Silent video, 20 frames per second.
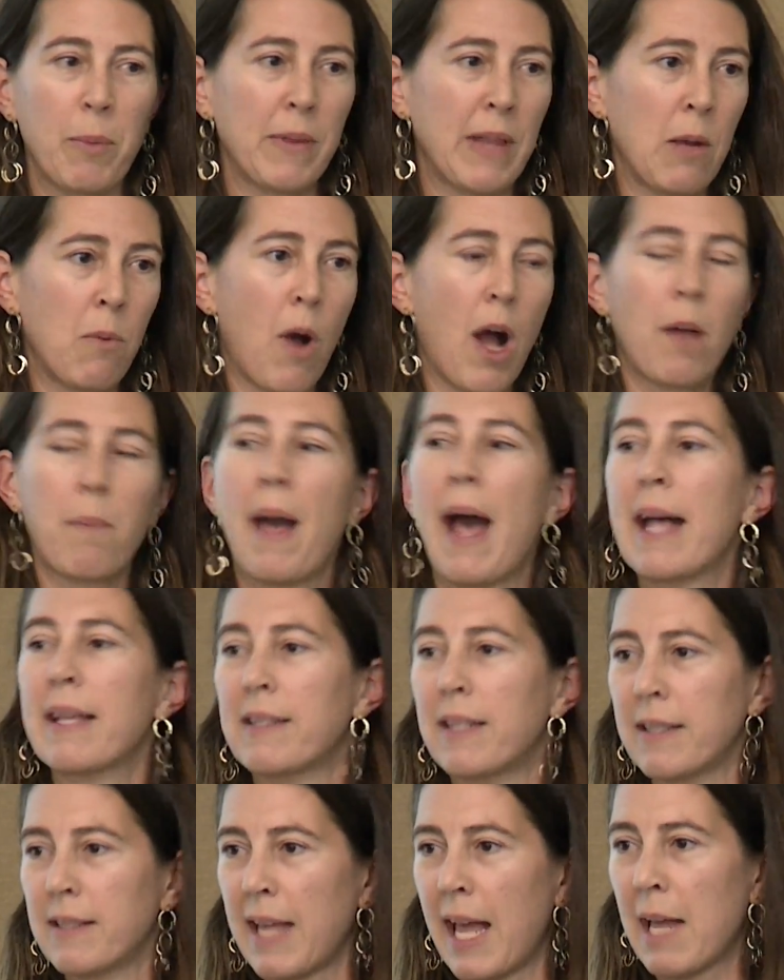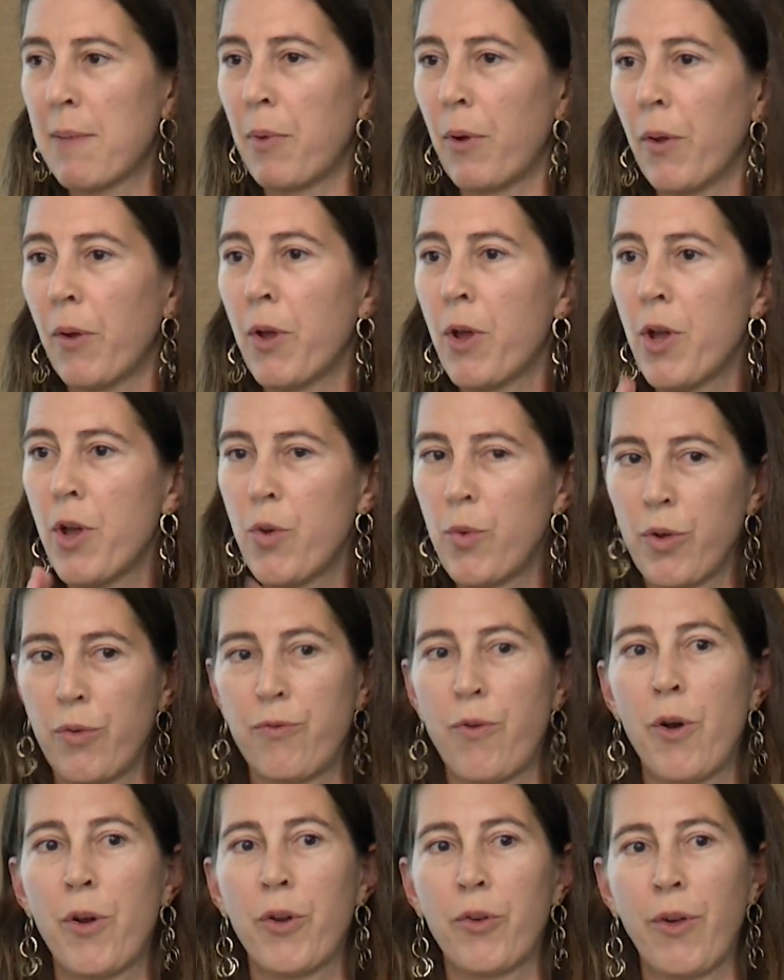but they walk past a table
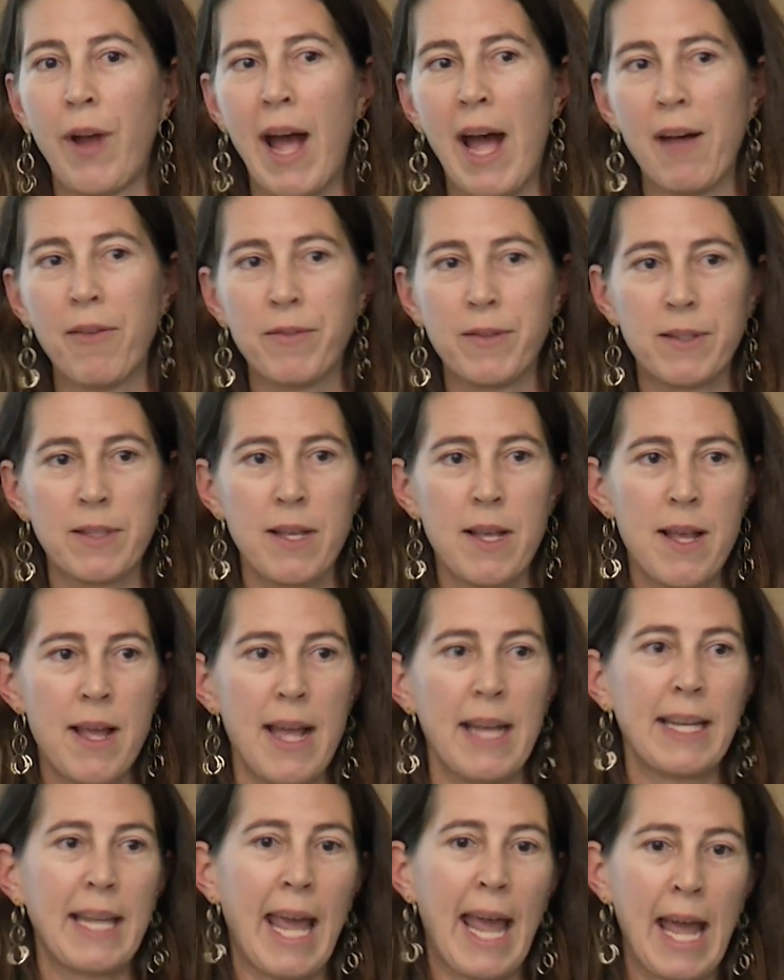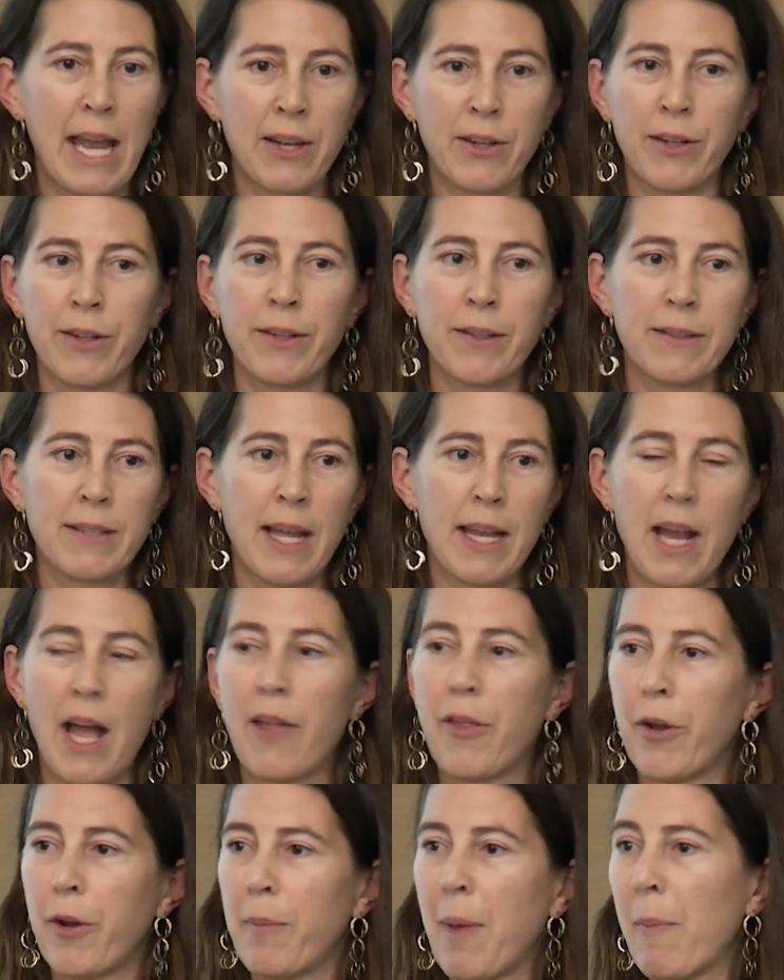with photographs and candles and
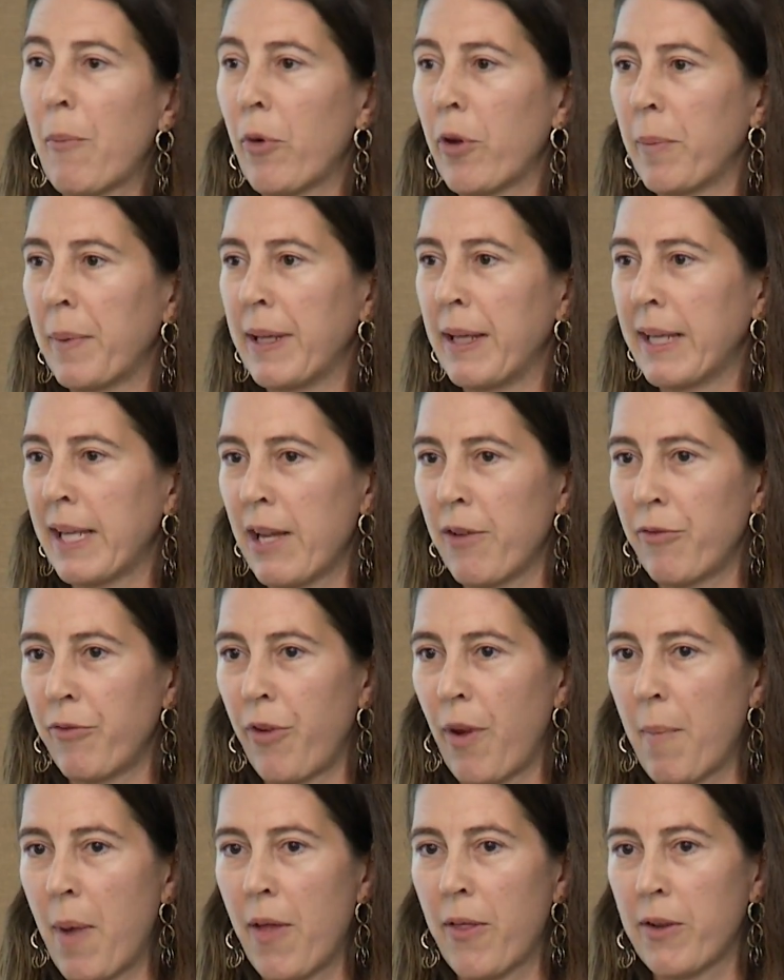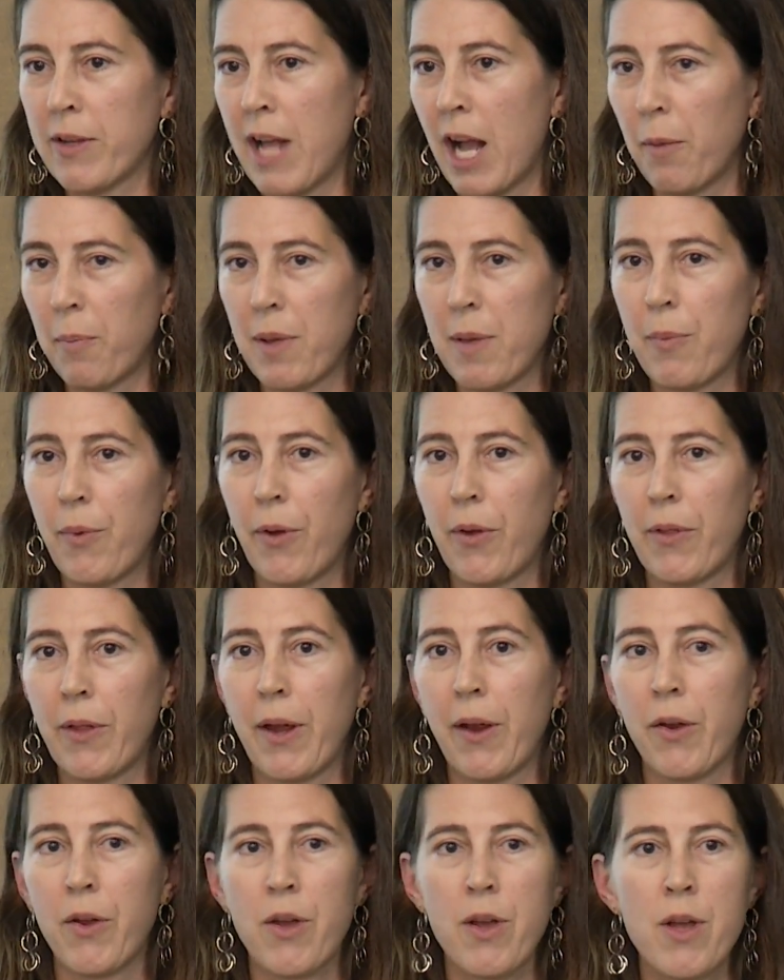other memorabilia from other young people in
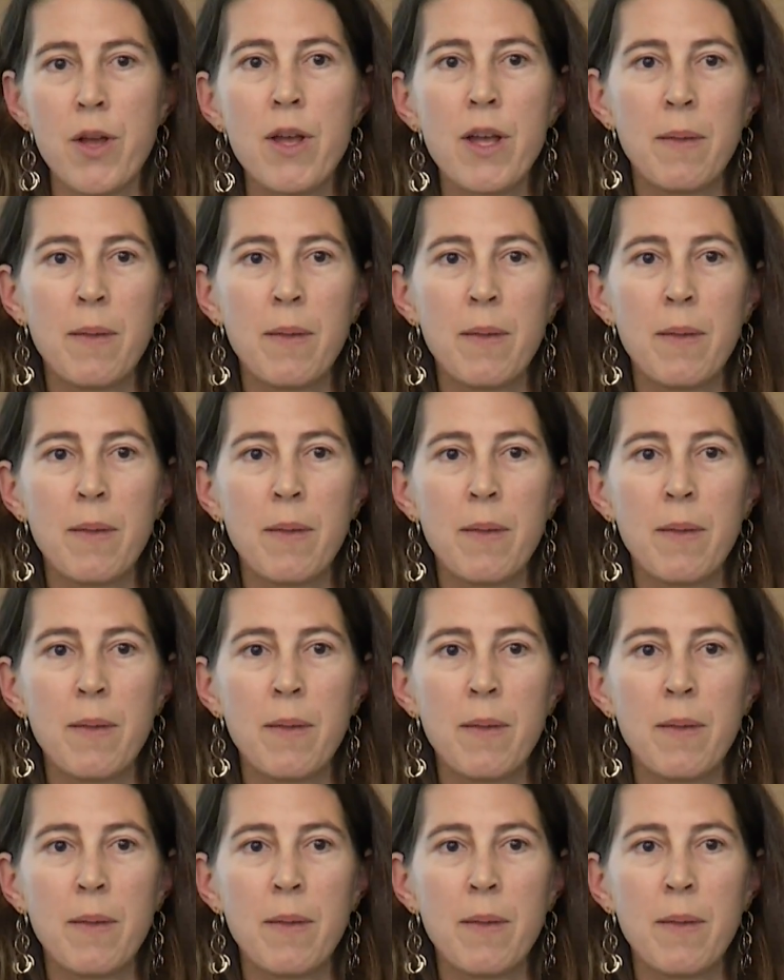their